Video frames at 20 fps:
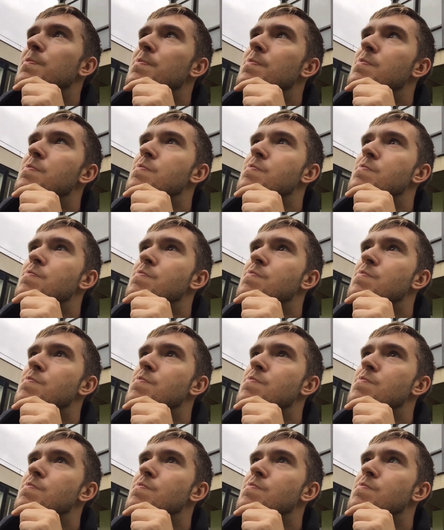
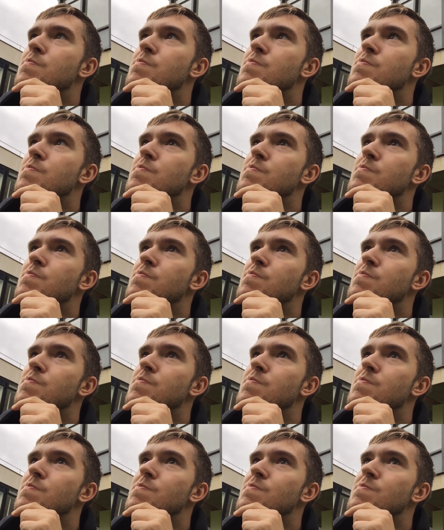
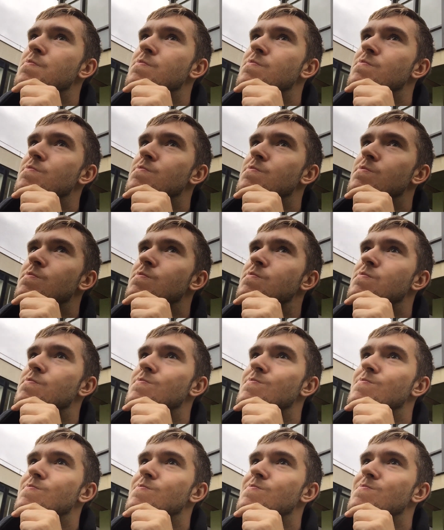
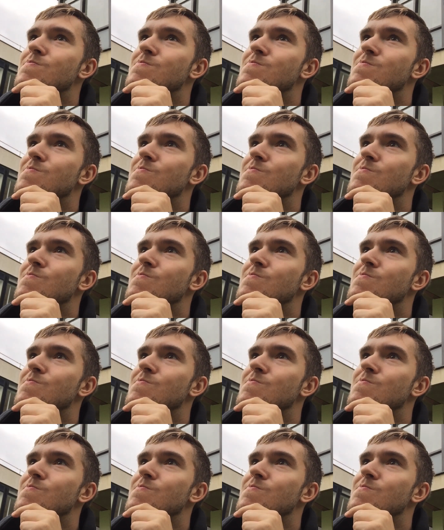Nobody speaks.